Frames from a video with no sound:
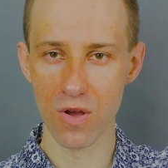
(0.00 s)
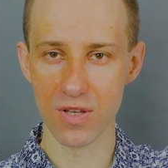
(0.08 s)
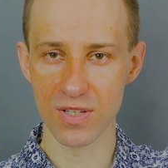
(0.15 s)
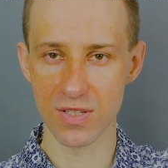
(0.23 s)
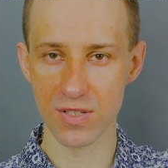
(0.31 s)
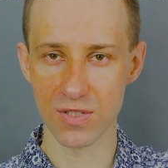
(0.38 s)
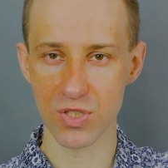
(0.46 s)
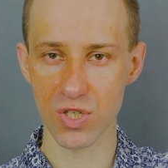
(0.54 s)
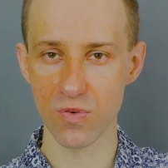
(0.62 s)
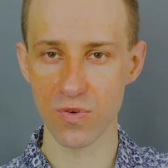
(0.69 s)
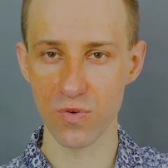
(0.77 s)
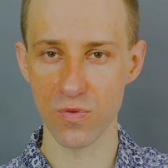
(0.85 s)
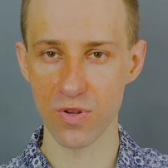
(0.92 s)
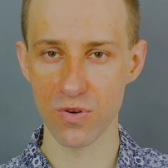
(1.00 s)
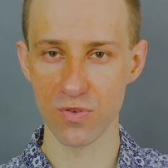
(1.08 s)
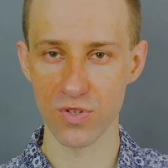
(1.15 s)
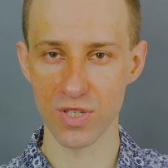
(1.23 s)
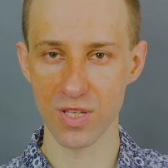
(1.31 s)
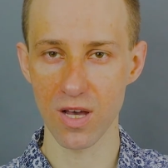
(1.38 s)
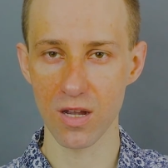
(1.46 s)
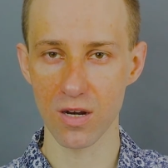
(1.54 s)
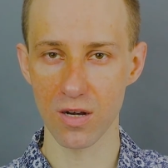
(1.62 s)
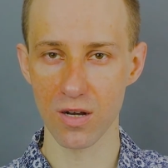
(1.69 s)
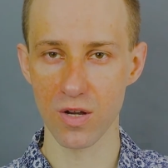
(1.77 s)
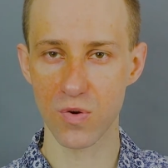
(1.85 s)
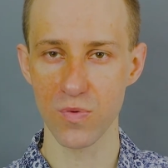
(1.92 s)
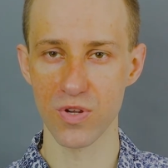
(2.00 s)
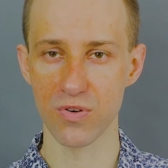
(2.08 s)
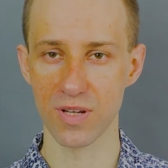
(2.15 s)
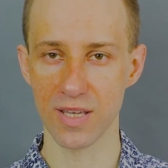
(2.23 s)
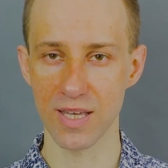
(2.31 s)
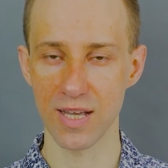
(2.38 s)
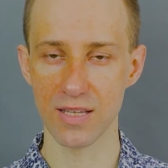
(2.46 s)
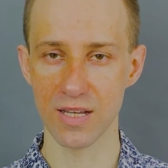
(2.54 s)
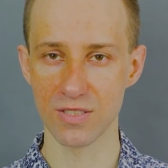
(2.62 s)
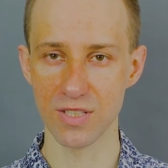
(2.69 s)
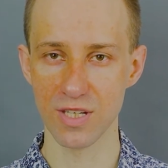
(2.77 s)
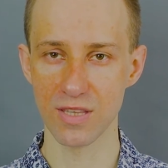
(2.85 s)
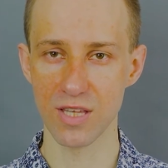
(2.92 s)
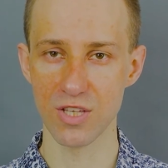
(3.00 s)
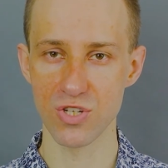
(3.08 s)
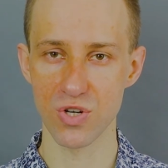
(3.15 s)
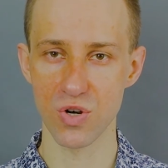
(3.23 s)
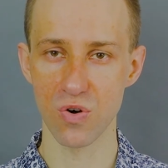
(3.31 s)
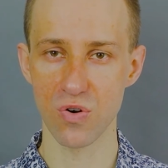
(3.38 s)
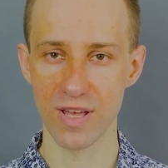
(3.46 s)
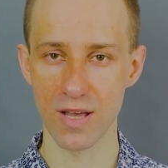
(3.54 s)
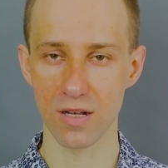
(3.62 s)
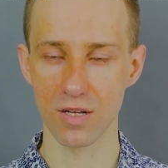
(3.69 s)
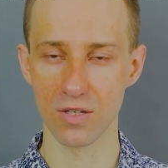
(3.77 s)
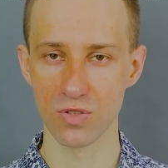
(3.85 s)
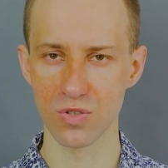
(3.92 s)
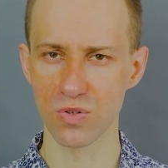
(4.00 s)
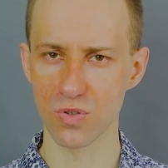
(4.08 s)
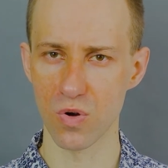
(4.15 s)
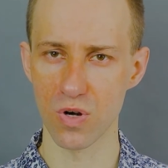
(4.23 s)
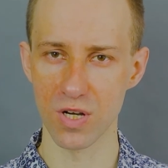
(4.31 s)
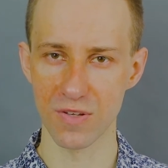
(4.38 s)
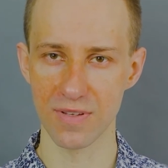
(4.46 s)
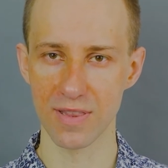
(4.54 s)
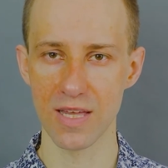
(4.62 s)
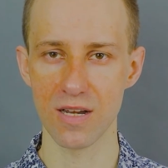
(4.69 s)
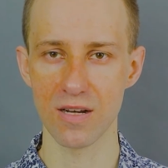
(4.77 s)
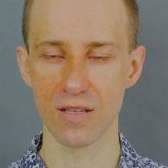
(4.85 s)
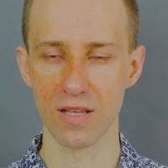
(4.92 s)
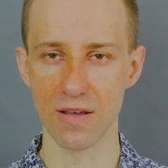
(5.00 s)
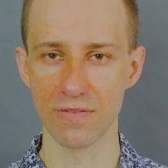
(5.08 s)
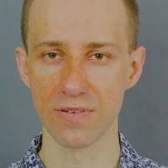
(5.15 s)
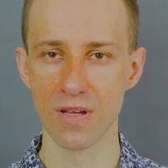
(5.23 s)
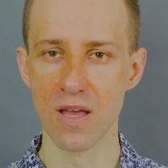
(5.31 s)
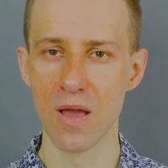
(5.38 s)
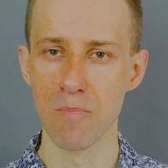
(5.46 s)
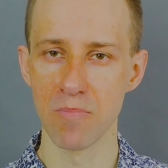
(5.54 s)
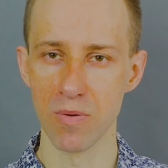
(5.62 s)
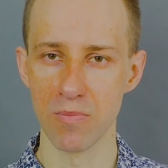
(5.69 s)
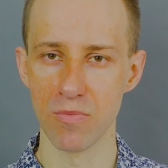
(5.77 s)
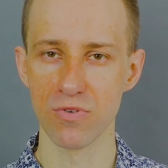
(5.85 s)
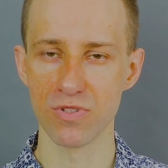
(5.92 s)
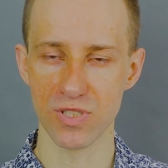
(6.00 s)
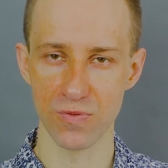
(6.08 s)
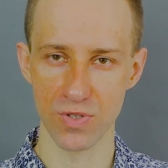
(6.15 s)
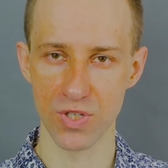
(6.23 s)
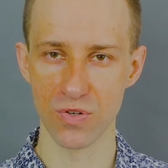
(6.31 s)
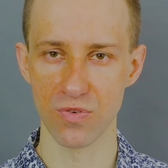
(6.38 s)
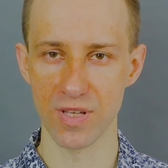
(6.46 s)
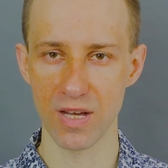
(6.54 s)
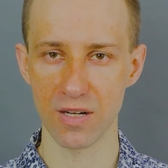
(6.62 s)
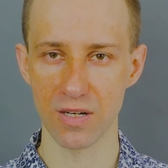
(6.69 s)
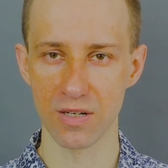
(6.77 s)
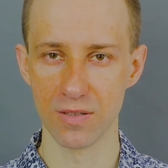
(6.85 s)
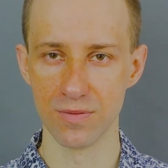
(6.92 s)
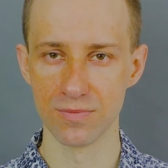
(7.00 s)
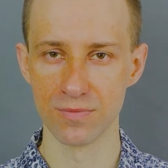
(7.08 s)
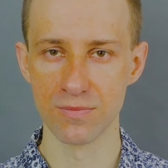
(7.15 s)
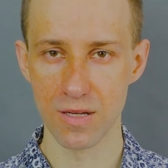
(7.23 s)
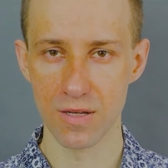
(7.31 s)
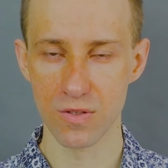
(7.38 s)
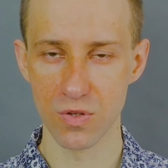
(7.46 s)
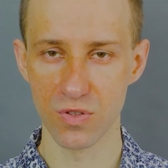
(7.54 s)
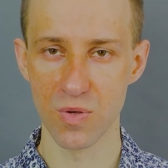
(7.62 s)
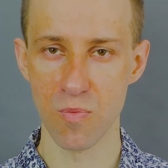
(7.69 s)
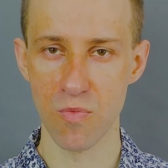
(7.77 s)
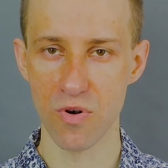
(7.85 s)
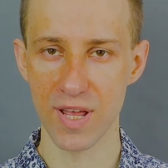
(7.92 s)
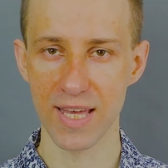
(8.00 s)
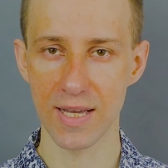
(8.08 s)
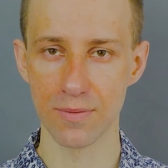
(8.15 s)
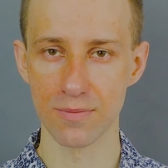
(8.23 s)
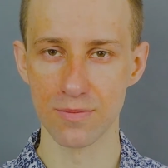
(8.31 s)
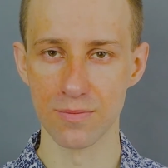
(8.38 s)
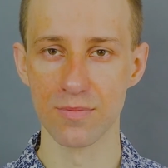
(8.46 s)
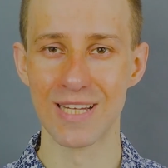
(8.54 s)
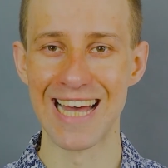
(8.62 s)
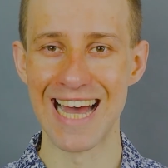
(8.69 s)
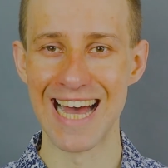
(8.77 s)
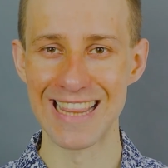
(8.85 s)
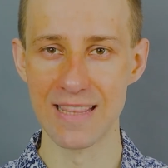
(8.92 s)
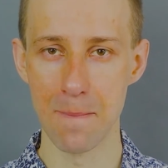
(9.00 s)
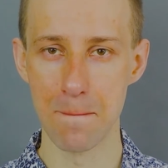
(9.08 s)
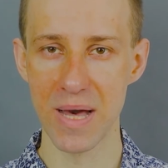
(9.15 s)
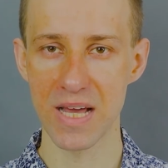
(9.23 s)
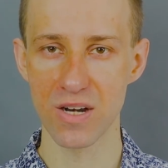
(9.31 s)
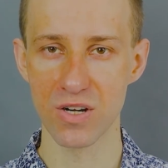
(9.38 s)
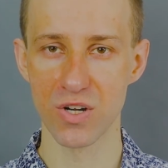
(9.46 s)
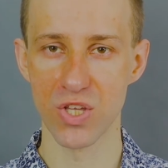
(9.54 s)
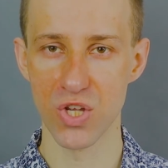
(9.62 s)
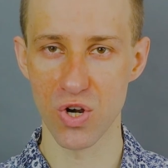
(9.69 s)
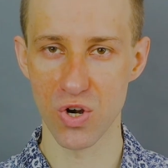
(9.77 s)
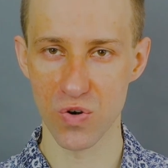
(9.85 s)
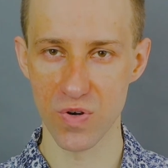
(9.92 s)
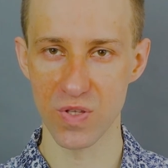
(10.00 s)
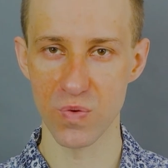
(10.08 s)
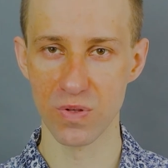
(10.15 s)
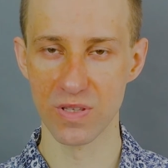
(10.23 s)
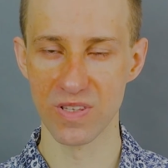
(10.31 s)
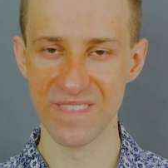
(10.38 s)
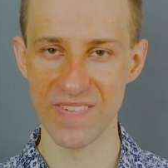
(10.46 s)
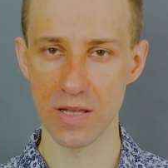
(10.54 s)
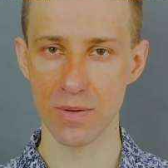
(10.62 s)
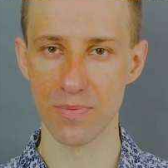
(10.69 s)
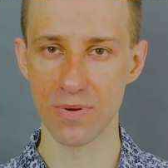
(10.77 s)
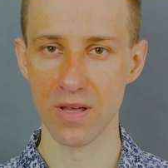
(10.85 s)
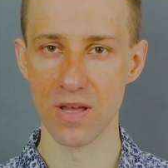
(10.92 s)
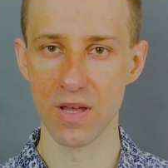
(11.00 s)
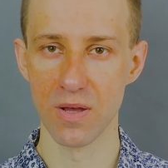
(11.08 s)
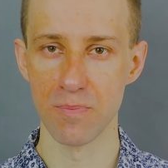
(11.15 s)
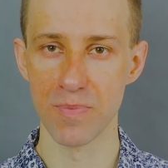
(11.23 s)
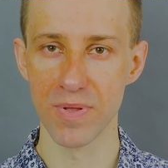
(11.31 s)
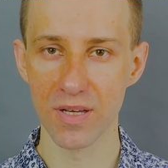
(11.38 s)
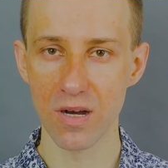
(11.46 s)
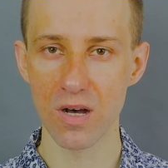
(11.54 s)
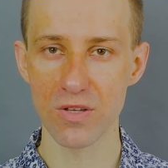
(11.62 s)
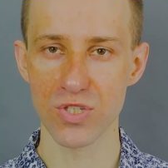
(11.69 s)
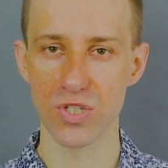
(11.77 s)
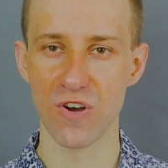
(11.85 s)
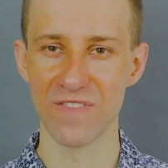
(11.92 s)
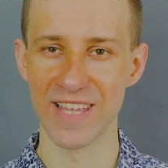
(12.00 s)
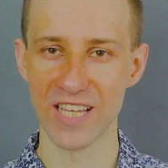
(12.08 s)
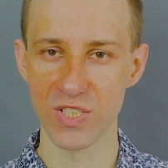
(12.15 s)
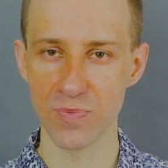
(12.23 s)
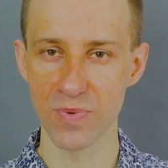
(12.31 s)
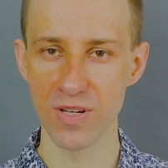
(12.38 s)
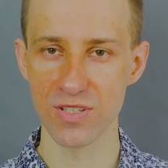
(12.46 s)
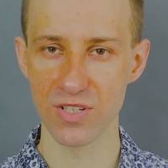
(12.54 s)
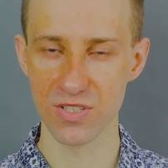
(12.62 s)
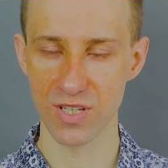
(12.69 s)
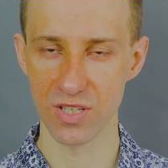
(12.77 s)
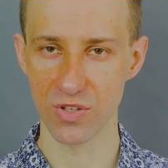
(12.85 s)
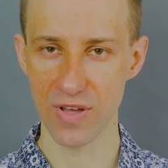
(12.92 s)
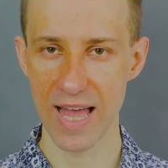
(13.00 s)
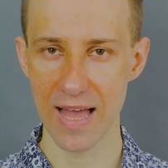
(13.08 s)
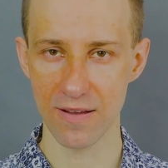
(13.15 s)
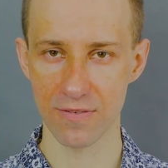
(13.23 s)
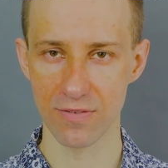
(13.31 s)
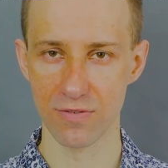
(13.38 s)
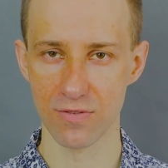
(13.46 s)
since when you're younger, when you're a kid, a teenager, or a young adult, or even later in life, but mostly when you're younger, the more income, the better your grit will develop because of the experiences that you have.